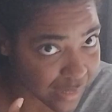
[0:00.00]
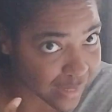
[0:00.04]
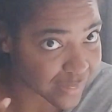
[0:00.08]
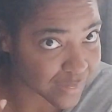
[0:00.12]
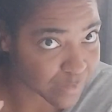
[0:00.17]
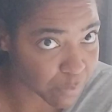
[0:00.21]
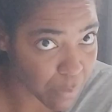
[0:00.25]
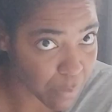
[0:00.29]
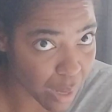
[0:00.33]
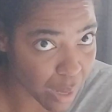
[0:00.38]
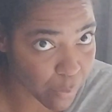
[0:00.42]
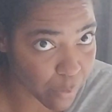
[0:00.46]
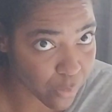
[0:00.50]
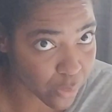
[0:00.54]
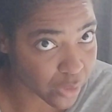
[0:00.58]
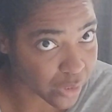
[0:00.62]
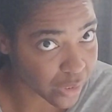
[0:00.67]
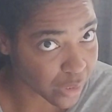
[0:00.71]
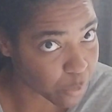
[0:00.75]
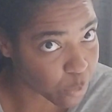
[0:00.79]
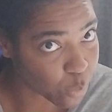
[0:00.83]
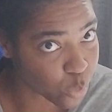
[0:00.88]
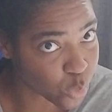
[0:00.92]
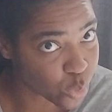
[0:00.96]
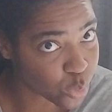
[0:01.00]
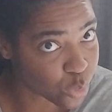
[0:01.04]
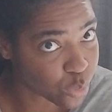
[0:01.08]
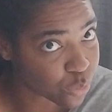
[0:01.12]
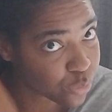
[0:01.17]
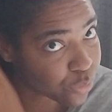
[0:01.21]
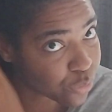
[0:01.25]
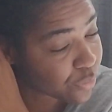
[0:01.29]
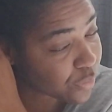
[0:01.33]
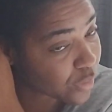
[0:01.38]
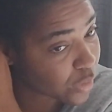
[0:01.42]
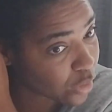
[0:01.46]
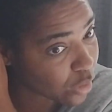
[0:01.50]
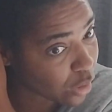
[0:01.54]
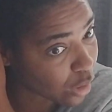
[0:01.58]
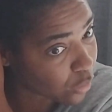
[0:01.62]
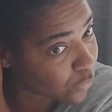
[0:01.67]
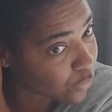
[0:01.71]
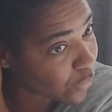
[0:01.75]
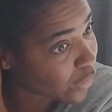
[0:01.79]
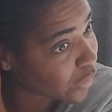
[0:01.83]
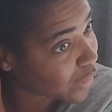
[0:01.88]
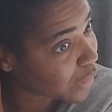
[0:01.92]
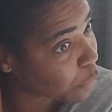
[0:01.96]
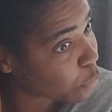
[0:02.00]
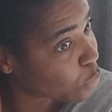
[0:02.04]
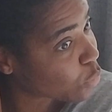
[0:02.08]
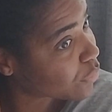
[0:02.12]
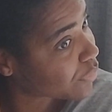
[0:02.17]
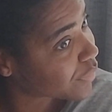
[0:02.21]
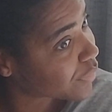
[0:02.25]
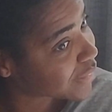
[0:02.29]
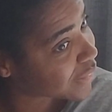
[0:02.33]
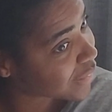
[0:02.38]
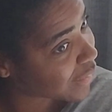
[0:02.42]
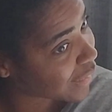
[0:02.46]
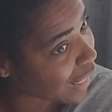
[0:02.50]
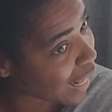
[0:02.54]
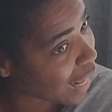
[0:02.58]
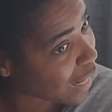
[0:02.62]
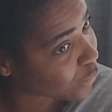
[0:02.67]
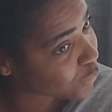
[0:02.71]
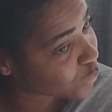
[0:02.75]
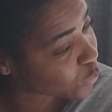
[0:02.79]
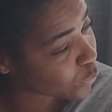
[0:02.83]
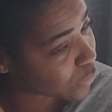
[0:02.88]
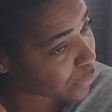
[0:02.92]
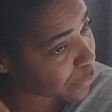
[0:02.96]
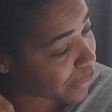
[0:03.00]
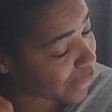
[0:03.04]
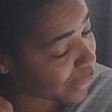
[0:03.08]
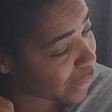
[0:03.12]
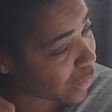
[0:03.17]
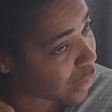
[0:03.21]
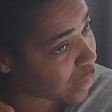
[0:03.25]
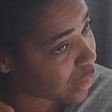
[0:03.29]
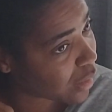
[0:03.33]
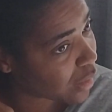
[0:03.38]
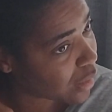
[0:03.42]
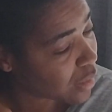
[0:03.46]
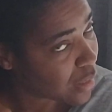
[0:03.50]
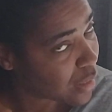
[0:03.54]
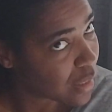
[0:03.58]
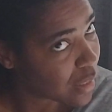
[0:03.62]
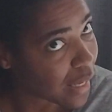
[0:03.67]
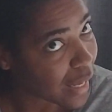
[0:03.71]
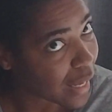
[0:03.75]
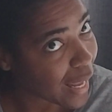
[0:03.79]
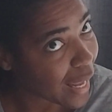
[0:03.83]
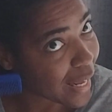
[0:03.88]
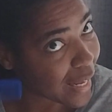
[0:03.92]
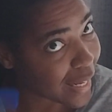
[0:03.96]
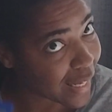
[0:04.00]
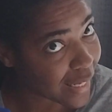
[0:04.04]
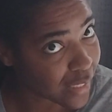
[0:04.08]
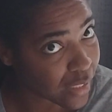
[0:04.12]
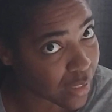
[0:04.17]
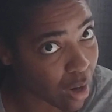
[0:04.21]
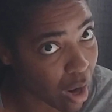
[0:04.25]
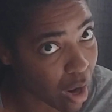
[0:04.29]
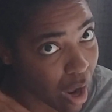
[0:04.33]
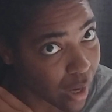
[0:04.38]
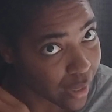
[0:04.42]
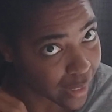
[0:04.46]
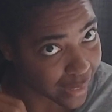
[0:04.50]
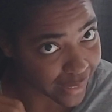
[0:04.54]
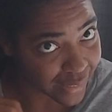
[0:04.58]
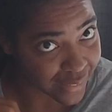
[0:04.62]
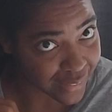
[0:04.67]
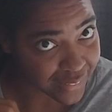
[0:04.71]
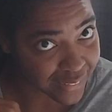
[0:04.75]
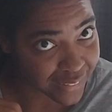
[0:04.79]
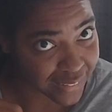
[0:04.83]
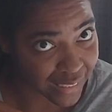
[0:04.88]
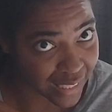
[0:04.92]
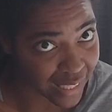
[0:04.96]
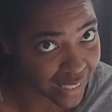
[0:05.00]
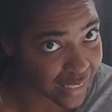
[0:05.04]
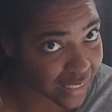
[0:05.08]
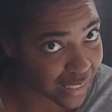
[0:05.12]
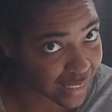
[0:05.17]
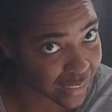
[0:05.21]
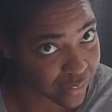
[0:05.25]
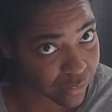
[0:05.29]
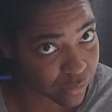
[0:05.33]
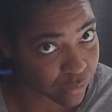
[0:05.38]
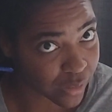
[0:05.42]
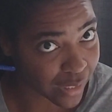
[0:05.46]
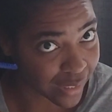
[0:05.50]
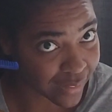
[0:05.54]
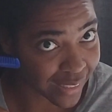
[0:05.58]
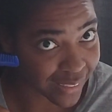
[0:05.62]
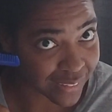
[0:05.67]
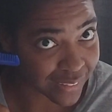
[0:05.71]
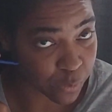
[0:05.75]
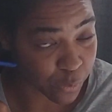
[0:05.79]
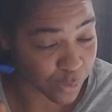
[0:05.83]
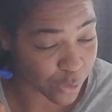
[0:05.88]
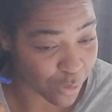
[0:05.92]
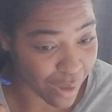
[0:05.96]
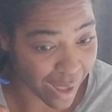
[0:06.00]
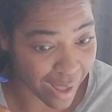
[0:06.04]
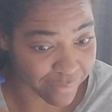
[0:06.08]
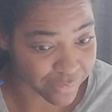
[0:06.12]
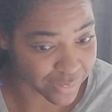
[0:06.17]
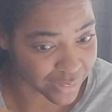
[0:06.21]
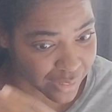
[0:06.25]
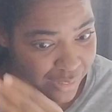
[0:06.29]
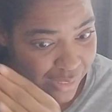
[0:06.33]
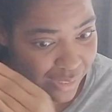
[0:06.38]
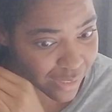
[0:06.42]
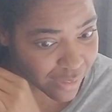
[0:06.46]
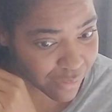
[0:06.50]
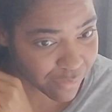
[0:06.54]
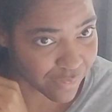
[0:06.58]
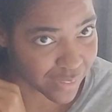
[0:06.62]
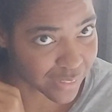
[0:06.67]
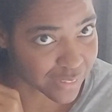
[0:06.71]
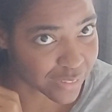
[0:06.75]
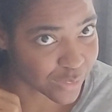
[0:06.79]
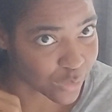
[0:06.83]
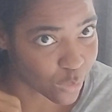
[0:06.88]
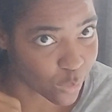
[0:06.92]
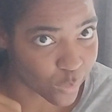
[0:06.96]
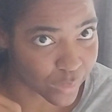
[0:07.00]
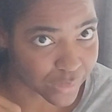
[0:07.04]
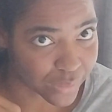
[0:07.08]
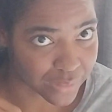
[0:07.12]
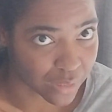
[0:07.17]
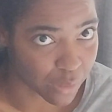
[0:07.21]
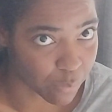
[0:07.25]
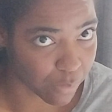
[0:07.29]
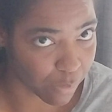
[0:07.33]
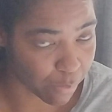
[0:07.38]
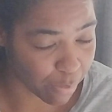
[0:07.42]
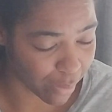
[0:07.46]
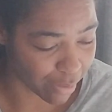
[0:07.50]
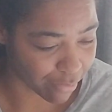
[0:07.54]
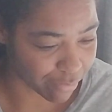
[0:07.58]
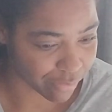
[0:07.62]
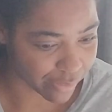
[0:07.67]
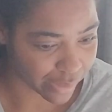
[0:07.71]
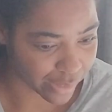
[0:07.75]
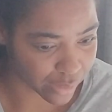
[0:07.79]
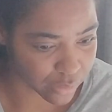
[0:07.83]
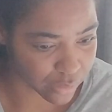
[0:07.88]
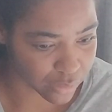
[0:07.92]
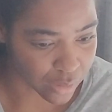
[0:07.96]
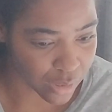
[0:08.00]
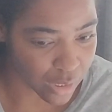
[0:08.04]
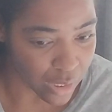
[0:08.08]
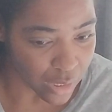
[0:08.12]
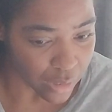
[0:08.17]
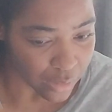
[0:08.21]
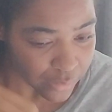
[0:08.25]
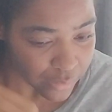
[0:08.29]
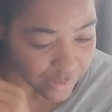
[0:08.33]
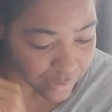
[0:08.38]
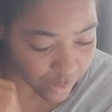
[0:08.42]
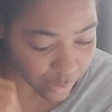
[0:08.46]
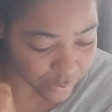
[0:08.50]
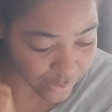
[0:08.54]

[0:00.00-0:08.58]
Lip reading: mom are going to move, they're going to move into the house with me in August, and that's when you have to leave, and so it's going to be perfect. So I was like,